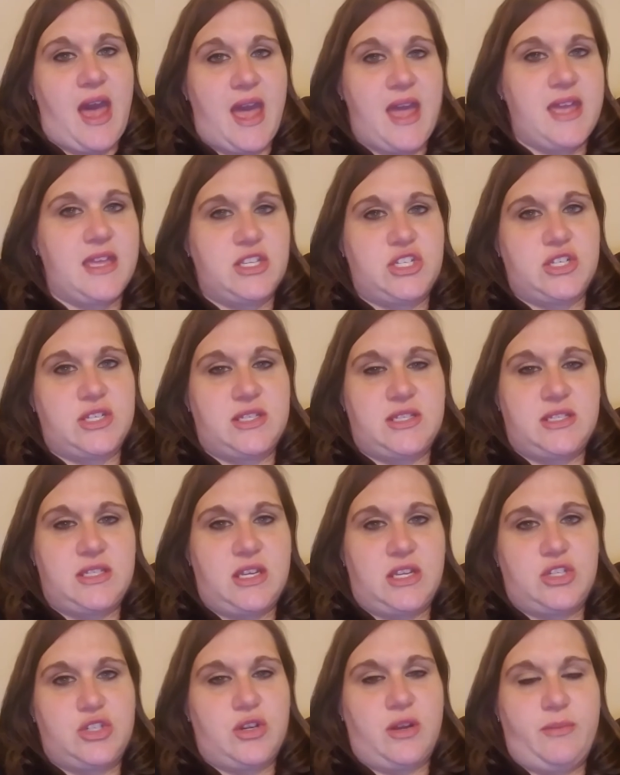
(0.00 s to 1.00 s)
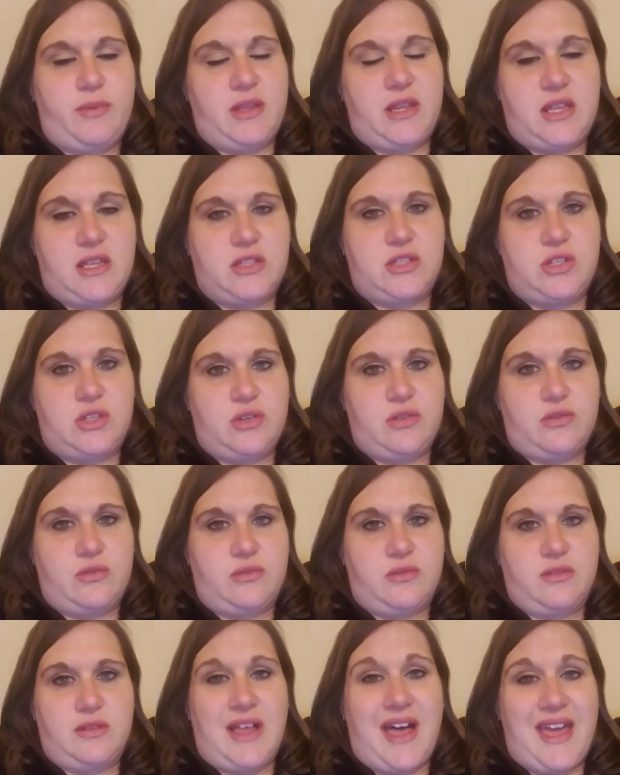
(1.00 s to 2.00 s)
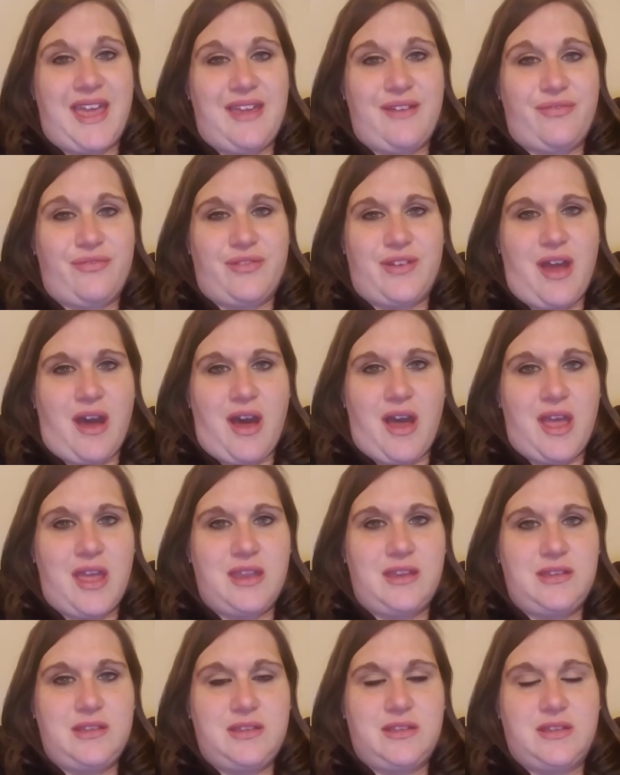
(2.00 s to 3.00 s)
I had just attributed to life, not